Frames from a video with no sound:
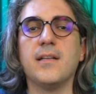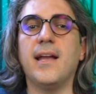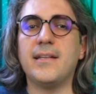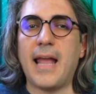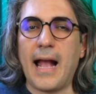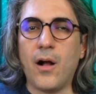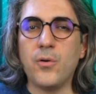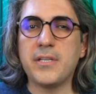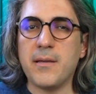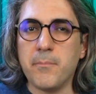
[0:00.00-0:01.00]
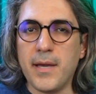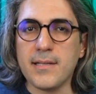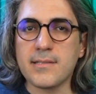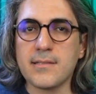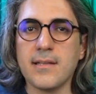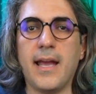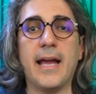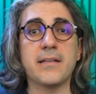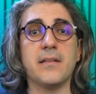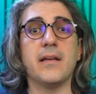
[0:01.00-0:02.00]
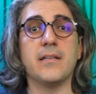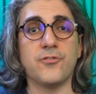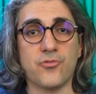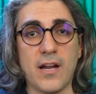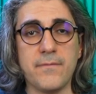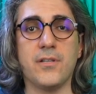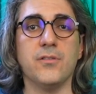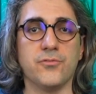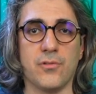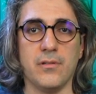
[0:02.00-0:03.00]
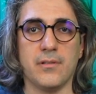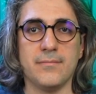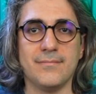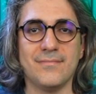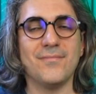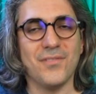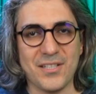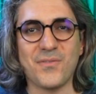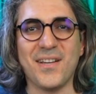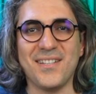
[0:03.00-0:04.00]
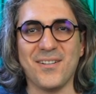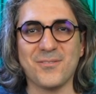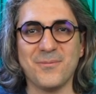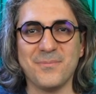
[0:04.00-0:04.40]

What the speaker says: And how can BESS act like a traffic controller? Let's find out.